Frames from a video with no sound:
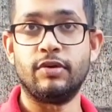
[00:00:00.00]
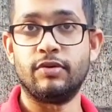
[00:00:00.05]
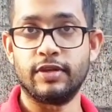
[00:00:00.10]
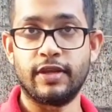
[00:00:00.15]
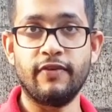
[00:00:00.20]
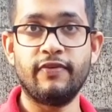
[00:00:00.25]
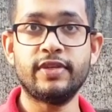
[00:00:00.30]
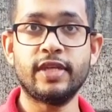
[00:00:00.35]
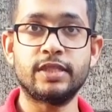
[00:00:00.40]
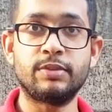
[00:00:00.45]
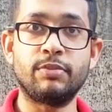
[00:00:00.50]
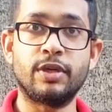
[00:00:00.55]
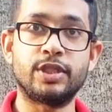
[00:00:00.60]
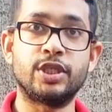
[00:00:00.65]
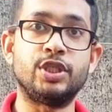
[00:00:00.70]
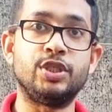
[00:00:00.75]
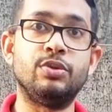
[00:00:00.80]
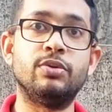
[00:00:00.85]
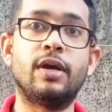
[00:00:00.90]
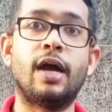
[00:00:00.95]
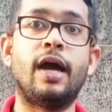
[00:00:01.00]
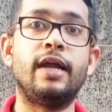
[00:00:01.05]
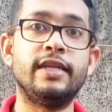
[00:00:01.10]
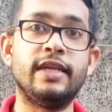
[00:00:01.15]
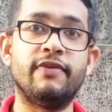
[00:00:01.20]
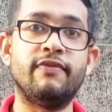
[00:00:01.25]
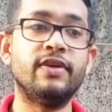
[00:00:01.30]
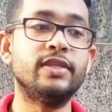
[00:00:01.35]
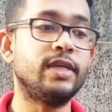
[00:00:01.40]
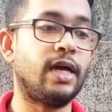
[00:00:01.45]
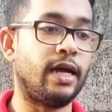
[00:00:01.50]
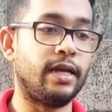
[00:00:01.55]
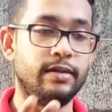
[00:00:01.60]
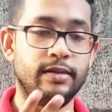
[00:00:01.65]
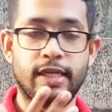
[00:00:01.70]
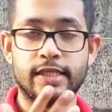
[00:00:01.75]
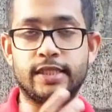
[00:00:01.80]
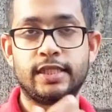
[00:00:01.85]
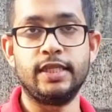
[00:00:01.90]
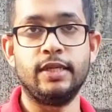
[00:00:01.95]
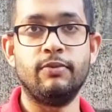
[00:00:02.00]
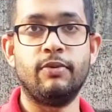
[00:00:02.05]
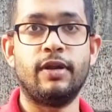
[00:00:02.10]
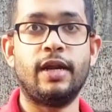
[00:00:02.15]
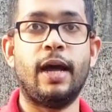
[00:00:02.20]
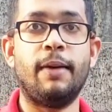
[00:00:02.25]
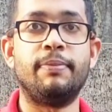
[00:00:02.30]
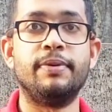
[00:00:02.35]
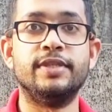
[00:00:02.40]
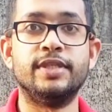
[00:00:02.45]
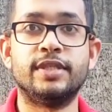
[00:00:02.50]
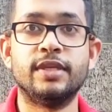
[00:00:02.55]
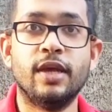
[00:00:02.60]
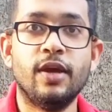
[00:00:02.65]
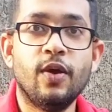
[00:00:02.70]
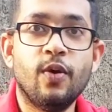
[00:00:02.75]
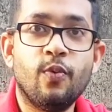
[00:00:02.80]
Give it as much as you can give it, and let's see what happens